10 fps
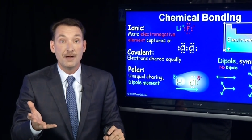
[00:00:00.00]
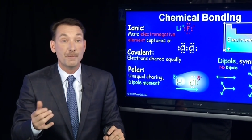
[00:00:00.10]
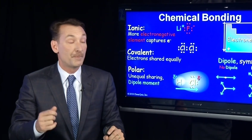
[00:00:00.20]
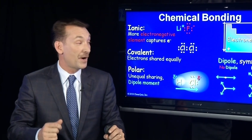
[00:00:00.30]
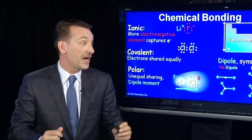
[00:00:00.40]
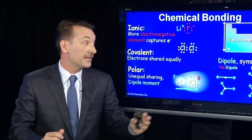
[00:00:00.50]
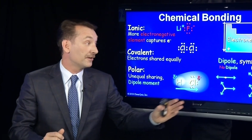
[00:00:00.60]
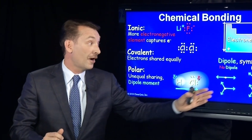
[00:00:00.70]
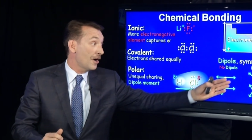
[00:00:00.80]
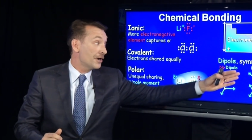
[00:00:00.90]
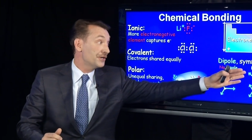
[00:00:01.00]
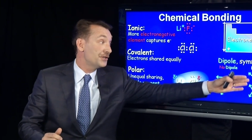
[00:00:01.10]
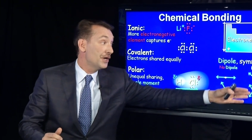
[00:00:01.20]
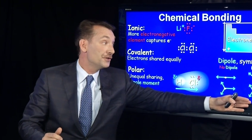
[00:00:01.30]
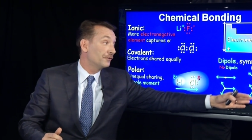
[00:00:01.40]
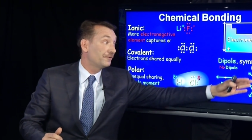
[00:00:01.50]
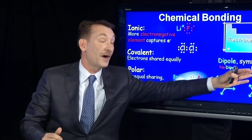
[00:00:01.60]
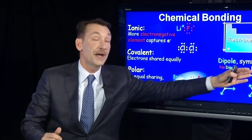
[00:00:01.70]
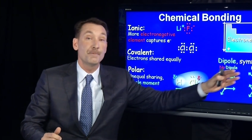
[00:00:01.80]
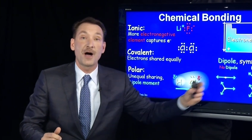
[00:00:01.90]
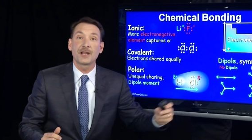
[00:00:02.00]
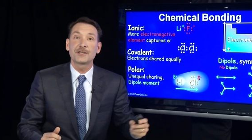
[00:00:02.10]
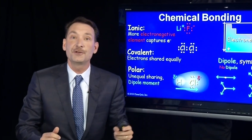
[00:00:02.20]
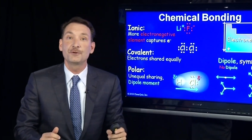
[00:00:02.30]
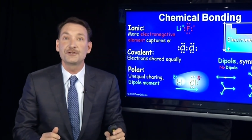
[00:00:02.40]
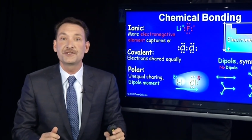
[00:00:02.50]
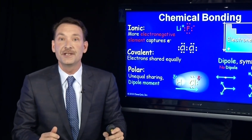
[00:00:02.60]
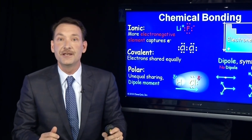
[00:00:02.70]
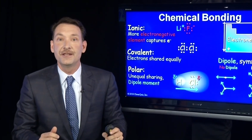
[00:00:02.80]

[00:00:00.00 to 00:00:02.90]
But by and large, you'll find molecules